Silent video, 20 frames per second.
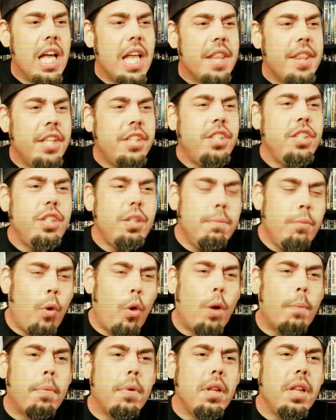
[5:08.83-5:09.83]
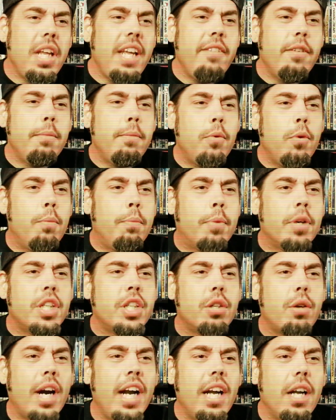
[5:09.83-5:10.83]
This is a more believable
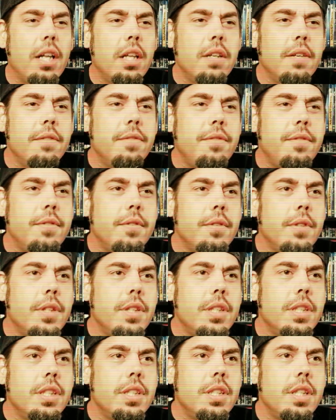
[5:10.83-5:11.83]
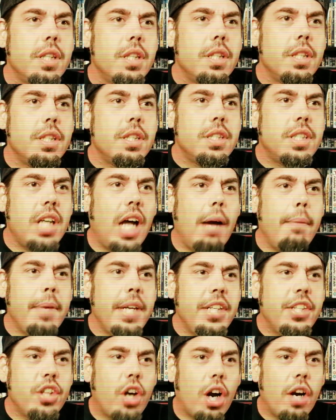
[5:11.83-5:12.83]
portrayal of
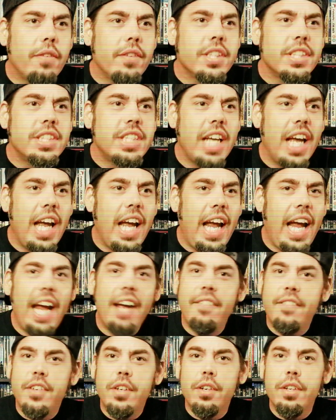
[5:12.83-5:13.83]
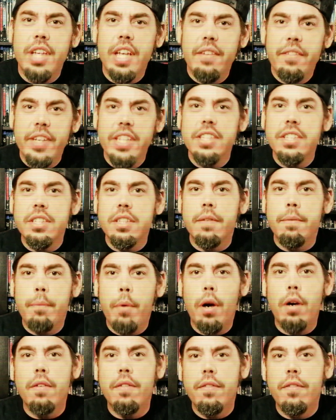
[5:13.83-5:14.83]
Tommy Jarvis after the events of
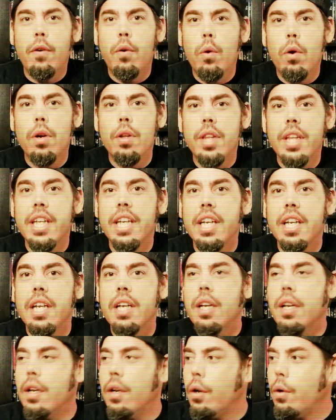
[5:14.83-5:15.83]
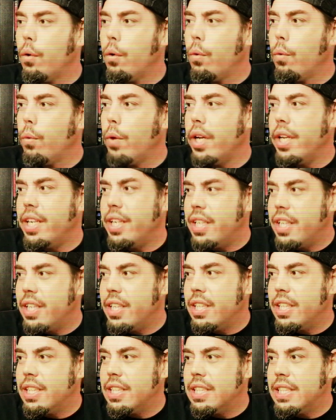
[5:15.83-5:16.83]
Part 4 than what
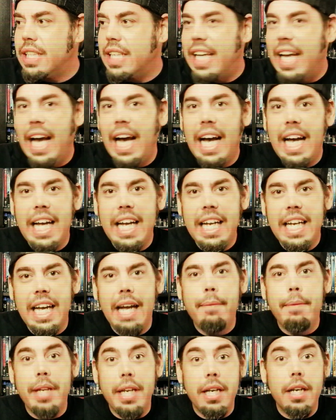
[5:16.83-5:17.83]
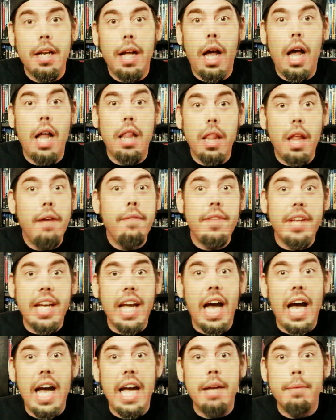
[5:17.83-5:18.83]
the guy. I mean, I love the
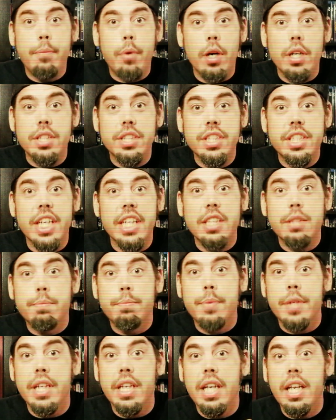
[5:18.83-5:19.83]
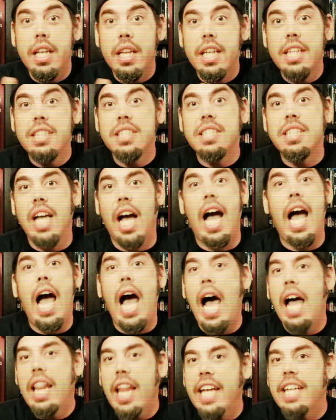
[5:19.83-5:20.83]
guy in Part 6, but
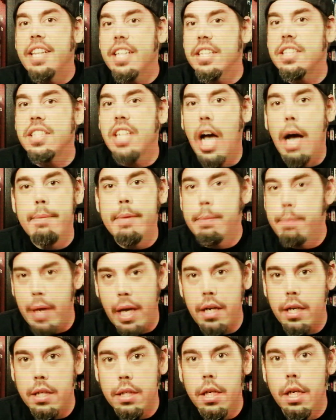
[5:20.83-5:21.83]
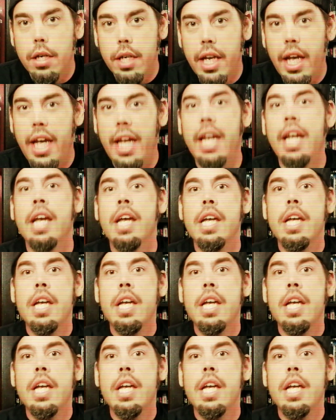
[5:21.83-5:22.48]
I like this Tommy better, okay?